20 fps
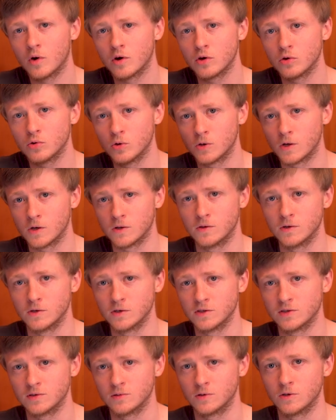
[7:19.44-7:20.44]
want to look at
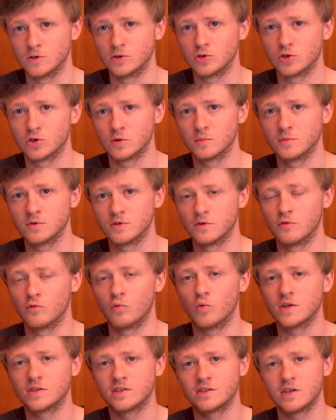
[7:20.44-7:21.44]
this in terms of
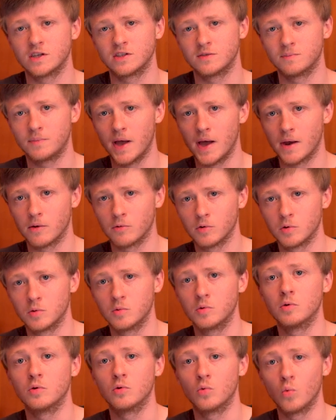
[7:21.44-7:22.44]
what size battery
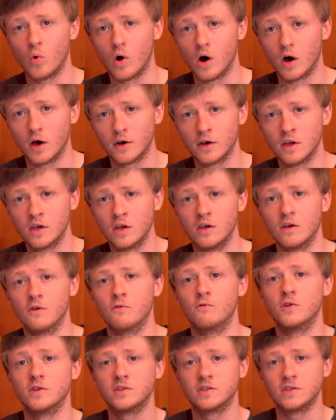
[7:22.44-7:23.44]
we would want
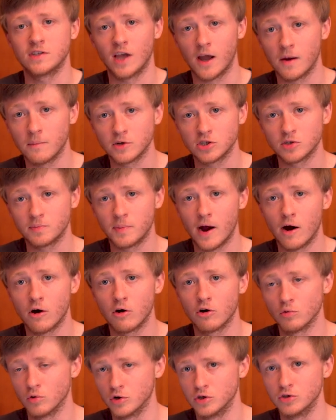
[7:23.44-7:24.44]
if this is how much
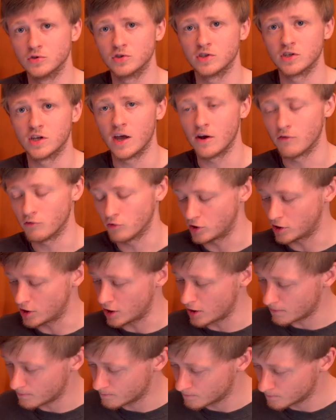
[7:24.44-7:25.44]
power we're using every
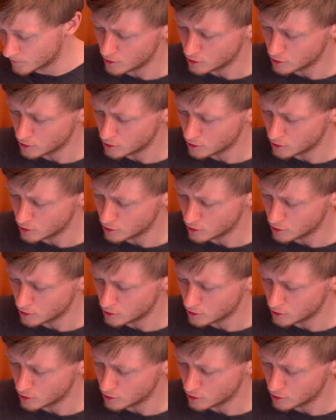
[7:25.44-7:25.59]
day.